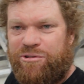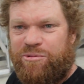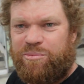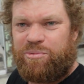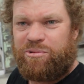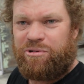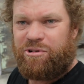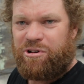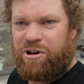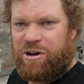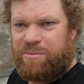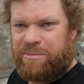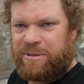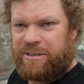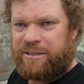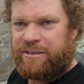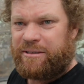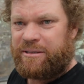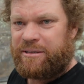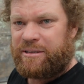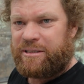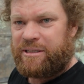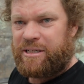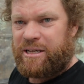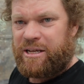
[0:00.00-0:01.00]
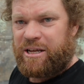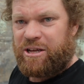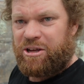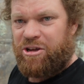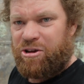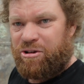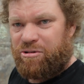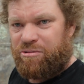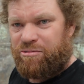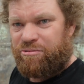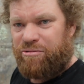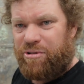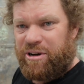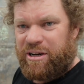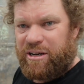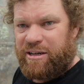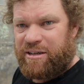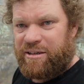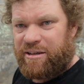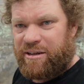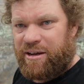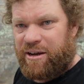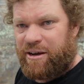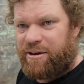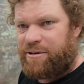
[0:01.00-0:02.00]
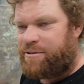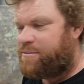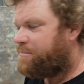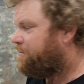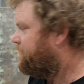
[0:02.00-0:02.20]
primer, ready to go.